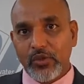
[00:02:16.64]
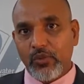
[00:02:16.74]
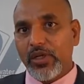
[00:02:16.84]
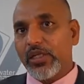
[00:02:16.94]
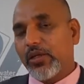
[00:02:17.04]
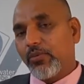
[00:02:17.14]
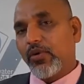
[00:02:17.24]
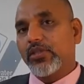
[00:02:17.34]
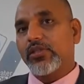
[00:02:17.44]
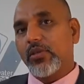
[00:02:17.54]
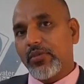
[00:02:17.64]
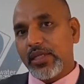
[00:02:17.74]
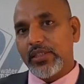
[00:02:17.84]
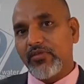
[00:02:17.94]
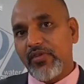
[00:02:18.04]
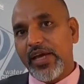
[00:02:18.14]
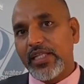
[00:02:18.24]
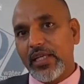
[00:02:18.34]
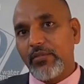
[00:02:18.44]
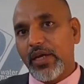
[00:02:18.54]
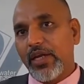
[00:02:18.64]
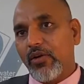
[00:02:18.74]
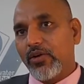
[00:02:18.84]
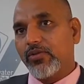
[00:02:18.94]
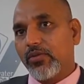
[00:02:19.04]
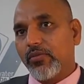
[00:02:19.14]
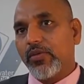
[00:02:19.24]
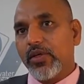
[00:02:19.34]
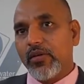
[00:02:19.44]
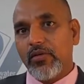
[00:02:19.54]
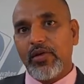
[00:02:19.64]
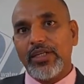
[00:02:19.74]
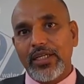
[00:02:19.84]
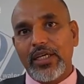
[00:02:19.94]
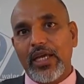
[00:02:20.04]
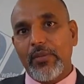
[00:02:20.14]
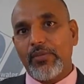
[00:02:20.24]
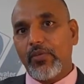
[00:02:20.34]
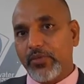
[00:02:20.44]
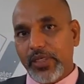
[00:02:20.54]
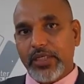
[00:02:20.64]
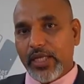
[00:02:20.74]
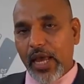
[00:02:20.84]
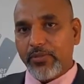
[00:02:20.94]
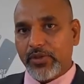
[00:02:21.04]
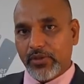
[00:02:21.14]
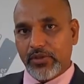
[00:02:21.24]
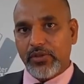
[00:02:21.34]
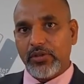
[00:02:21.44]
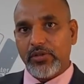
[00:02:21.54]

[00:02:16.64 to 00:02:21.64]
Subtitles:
So we are in the process of classifying them and also writing appropriate captions.